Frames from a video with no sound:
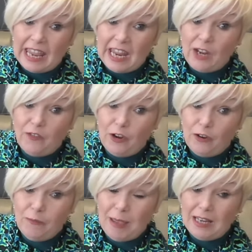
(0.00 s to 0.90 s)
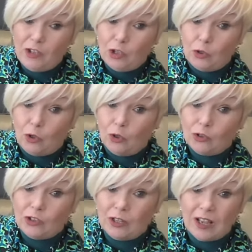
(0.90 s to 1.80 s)
If you've made
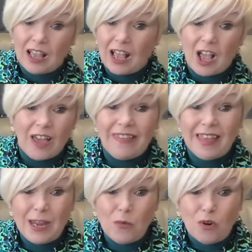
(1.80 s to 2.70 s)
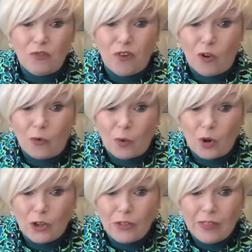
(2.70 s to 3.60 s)
yours, they were fun,
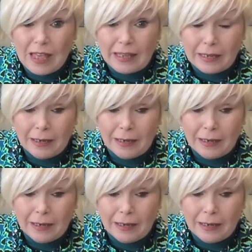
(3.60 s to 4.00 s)
weren't they?